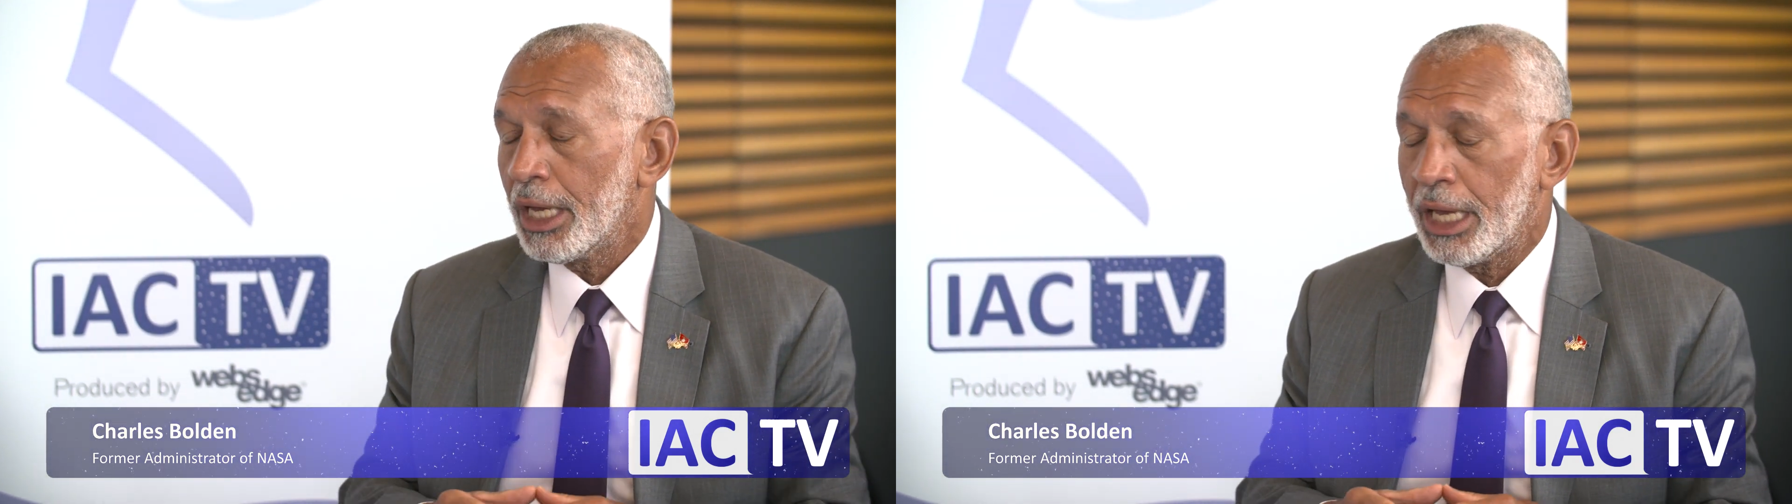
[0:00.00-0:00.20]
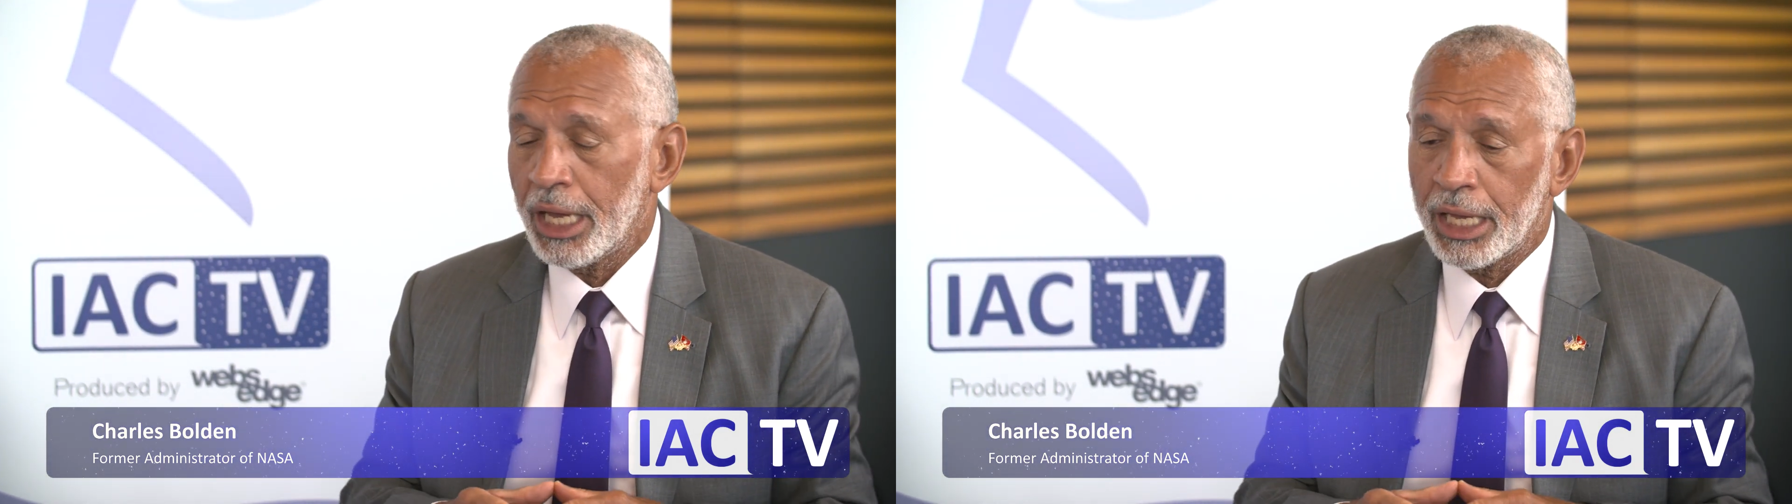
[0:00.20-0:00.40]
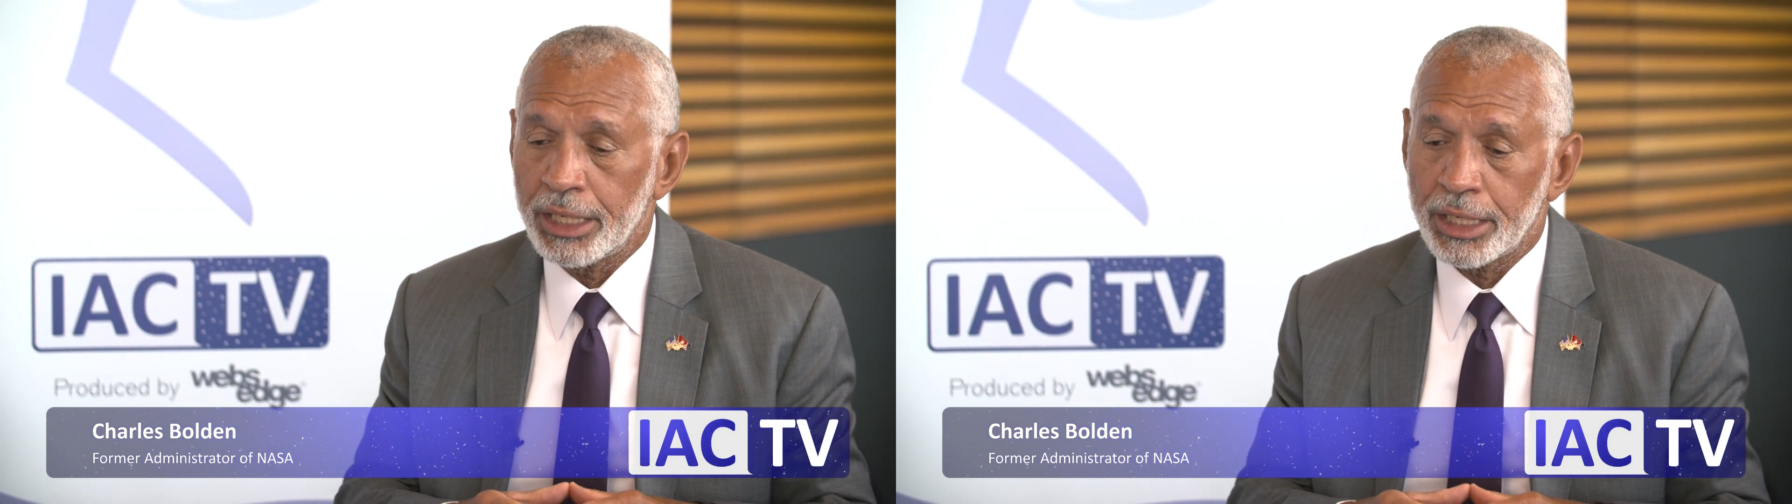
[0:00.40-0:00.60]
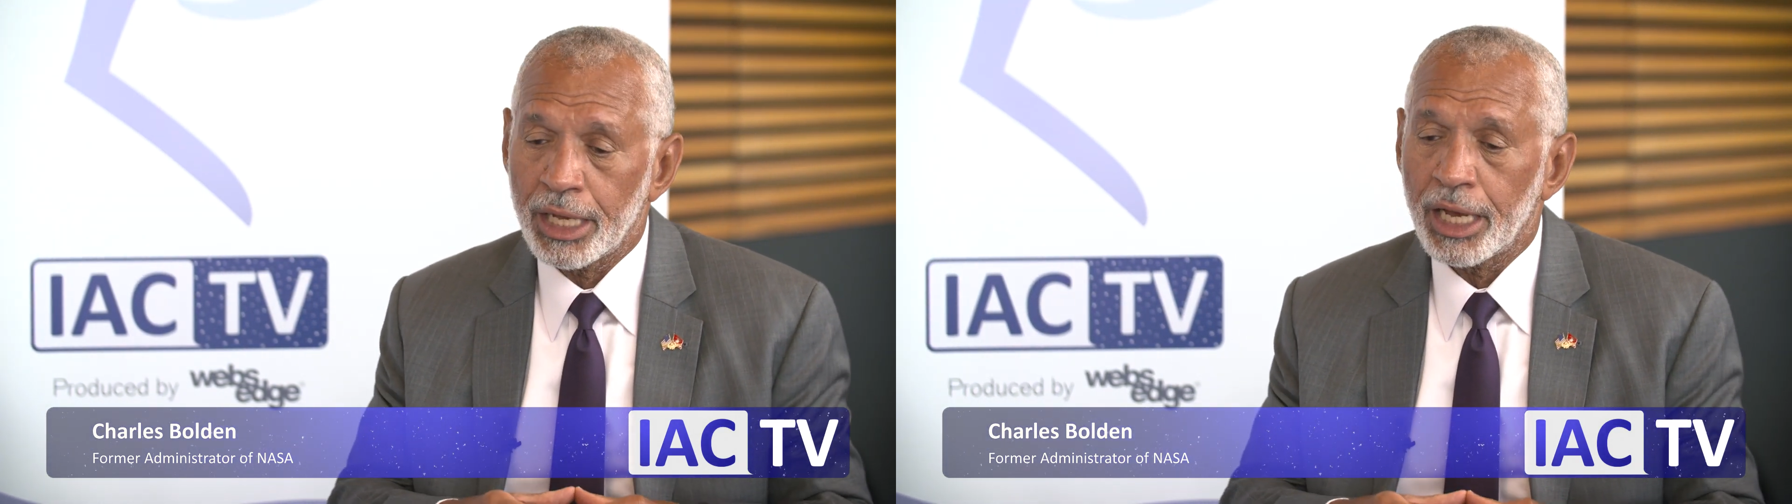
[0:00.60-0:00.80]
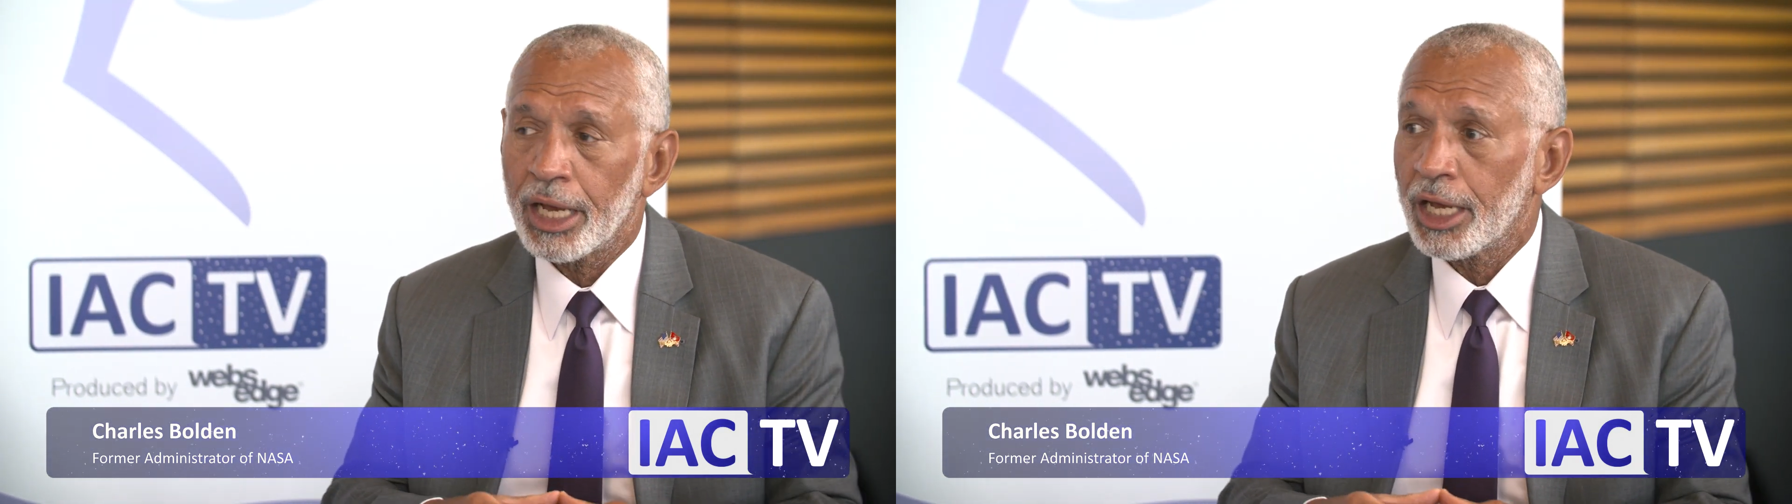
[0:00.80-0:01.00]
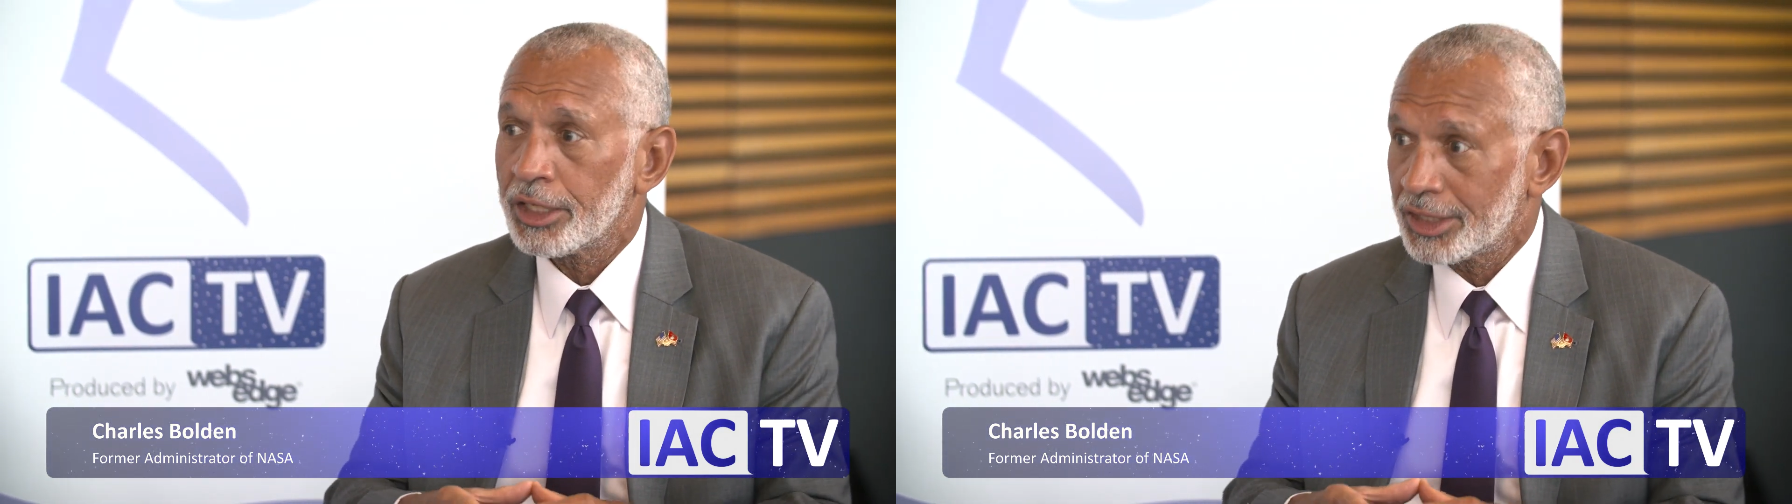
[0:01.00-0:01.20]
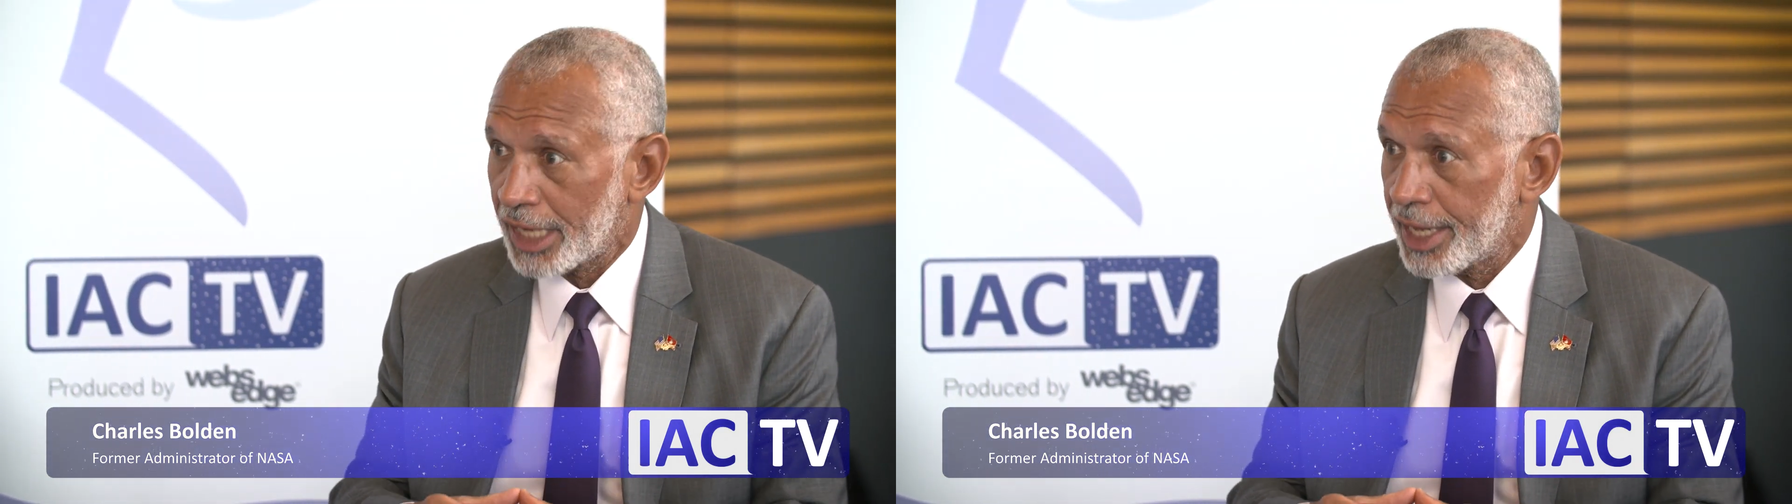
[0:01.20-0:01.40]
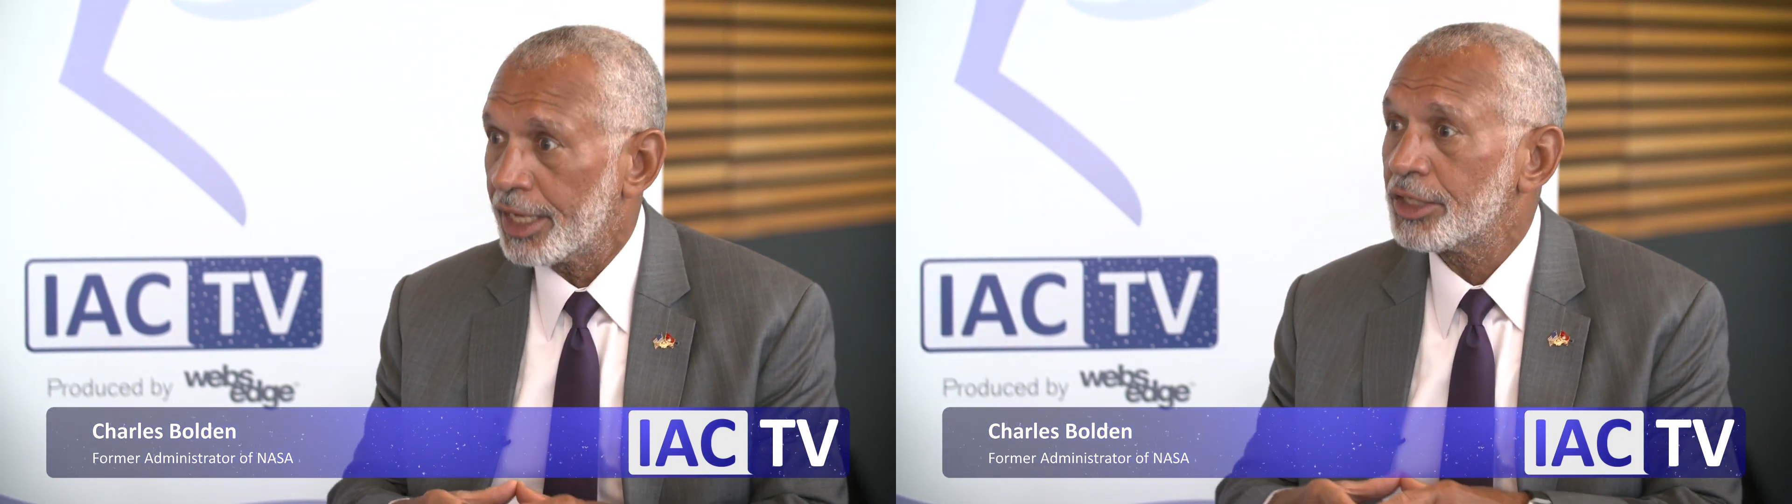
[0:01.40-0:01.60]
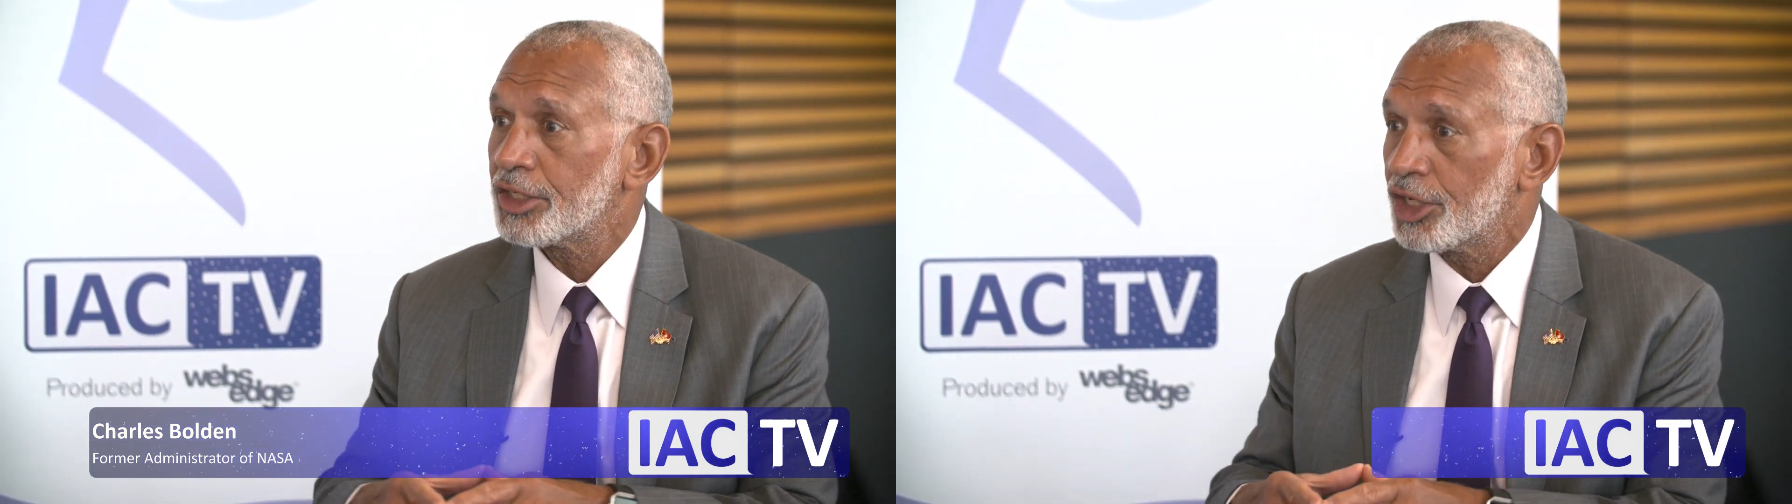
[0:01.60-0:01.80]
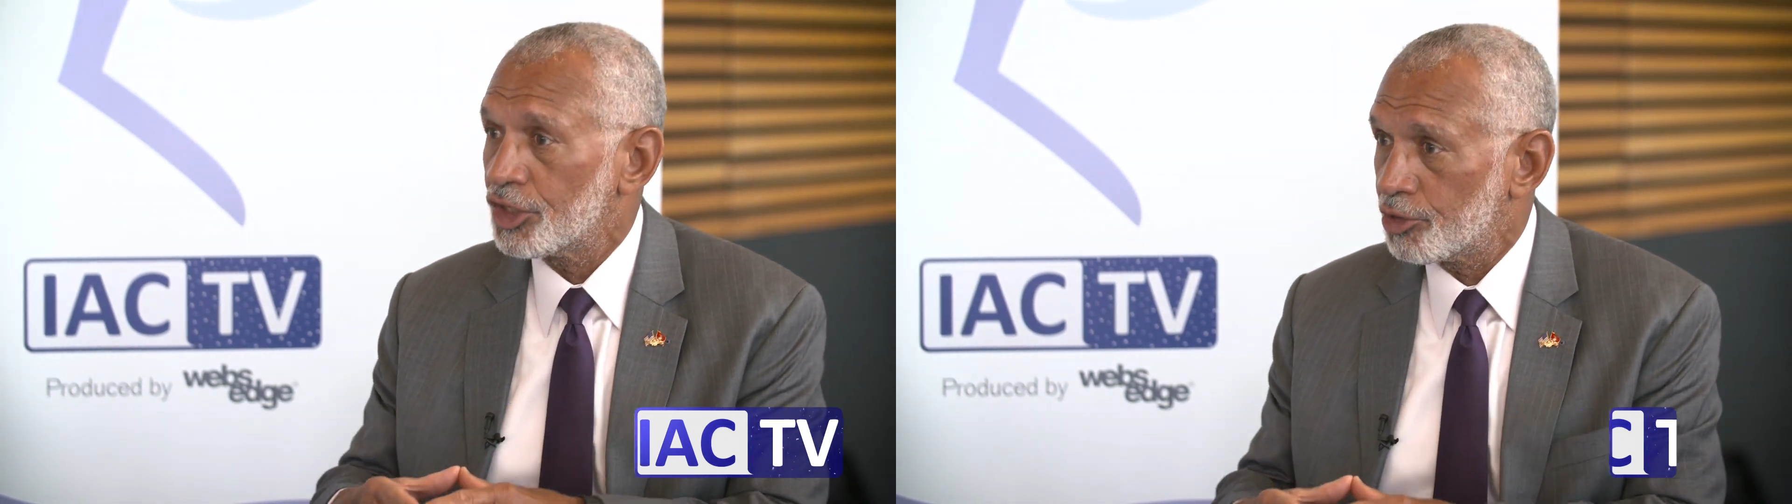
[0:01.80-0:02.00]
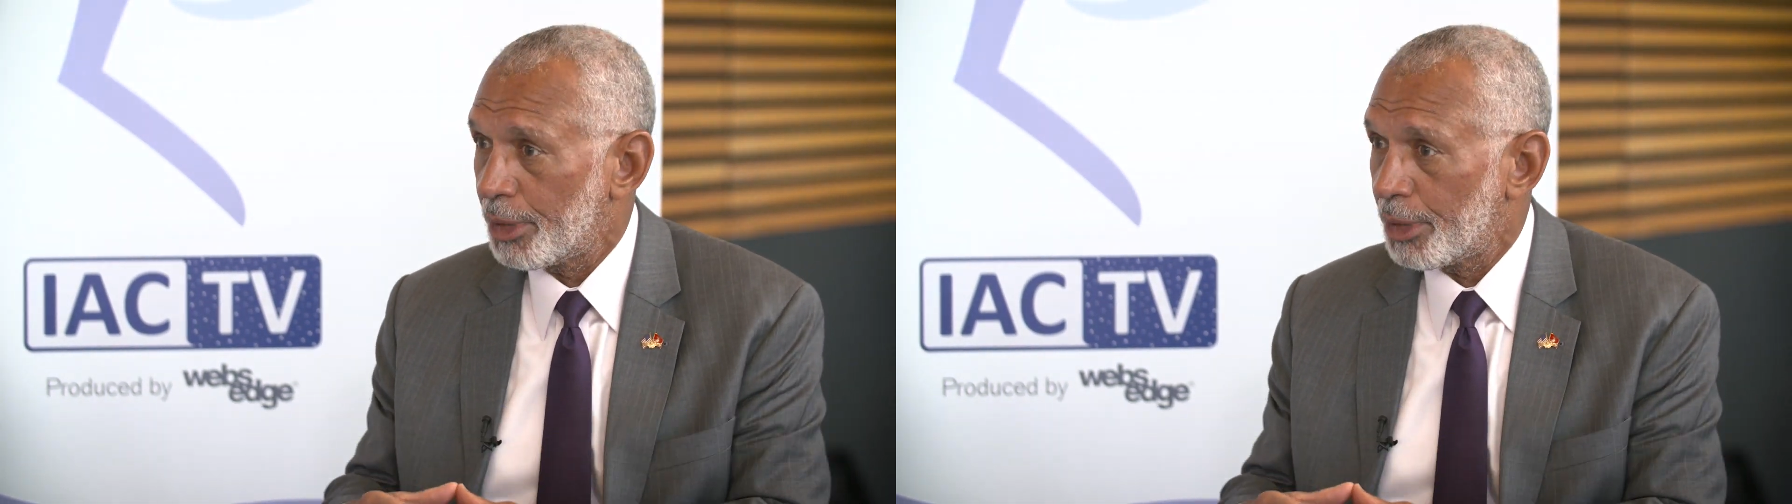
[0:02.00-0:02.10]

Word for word: and science and